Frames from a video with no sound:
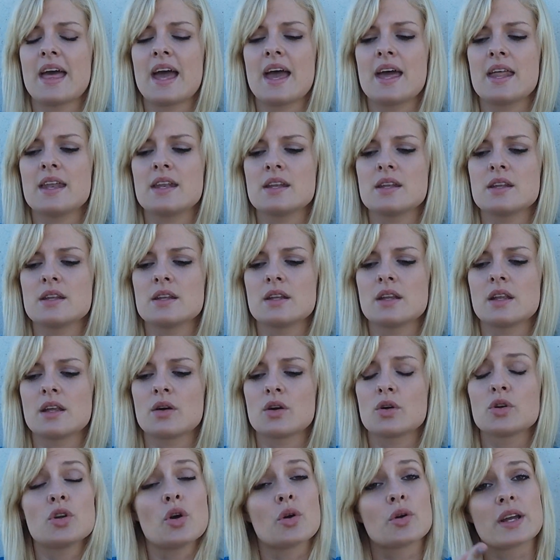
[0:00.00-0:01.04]
Then
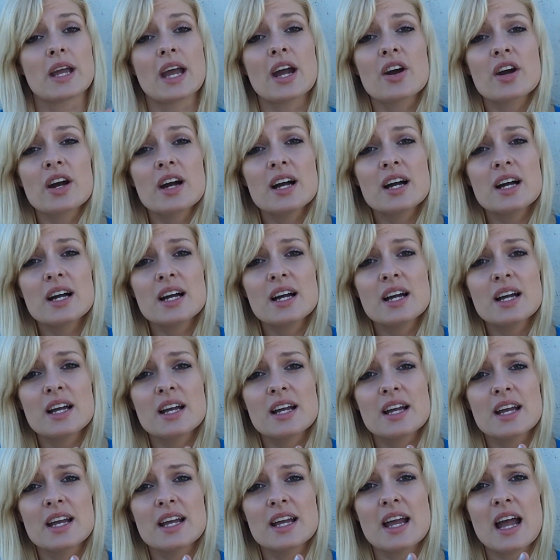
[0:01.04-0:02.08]
Nogueira,
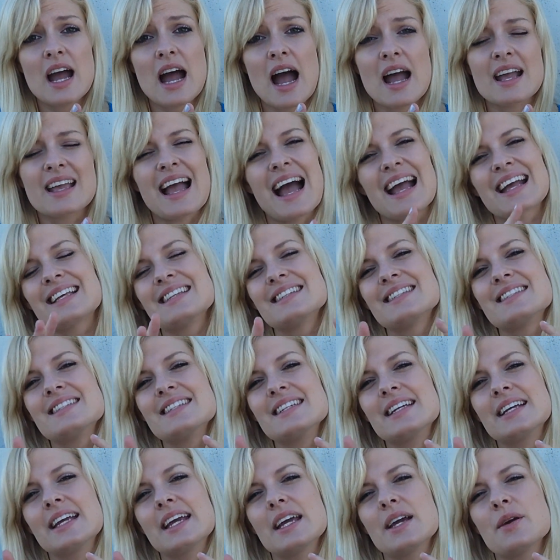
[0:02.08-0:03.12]
I can
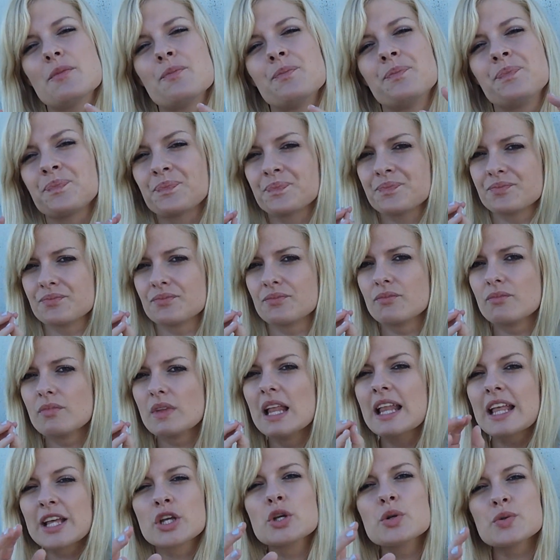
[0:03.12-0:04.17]
see him
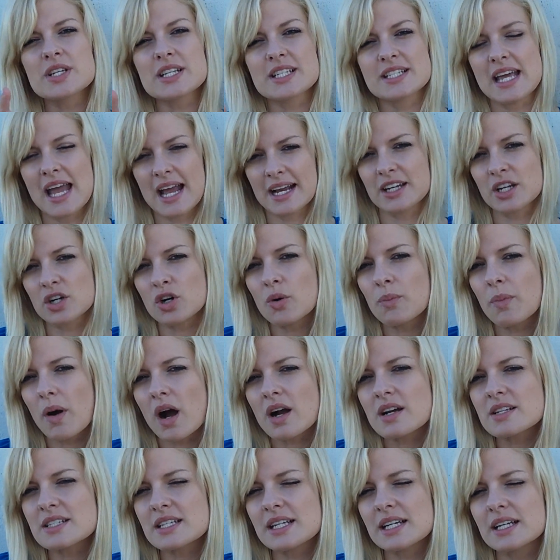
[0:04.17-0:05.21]
like using technical
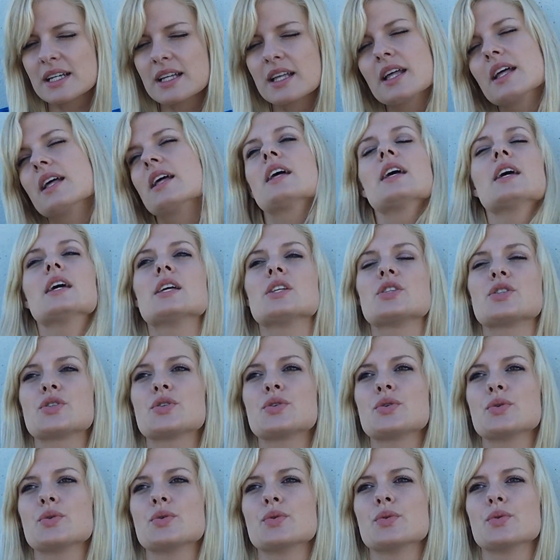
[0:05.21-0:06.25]
boxing
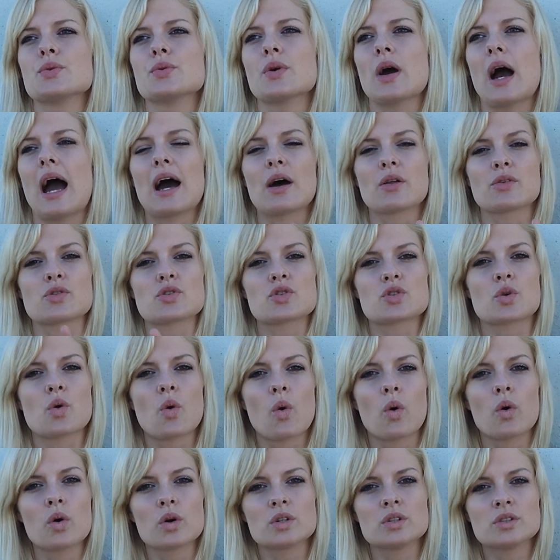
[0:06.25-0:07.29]
to
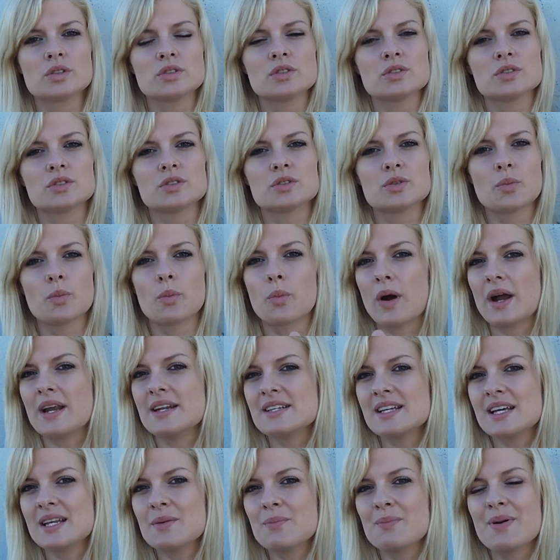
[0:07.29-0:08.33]
outscore
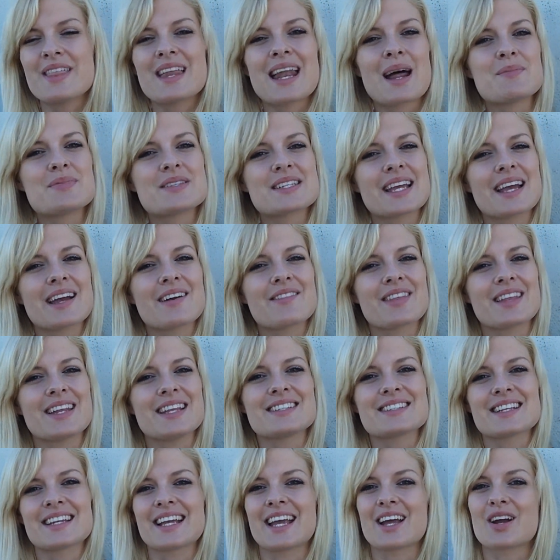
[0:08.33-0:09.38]
Brendan, but then I'm scared that
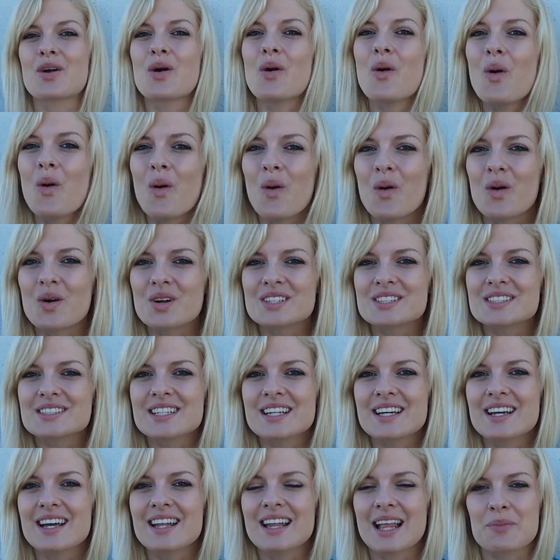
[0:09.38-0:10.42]
he's going to get caught,
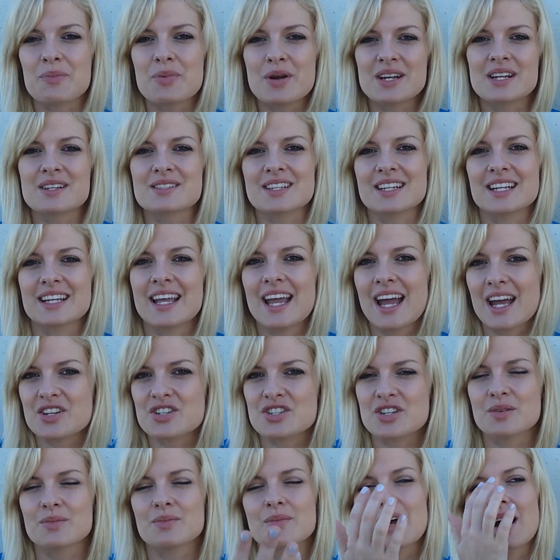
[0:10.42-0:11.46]
like Brendan's going to
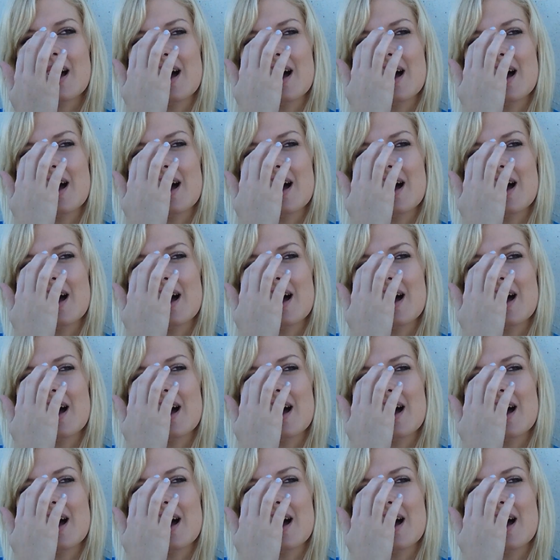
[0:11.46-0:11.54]
catch him.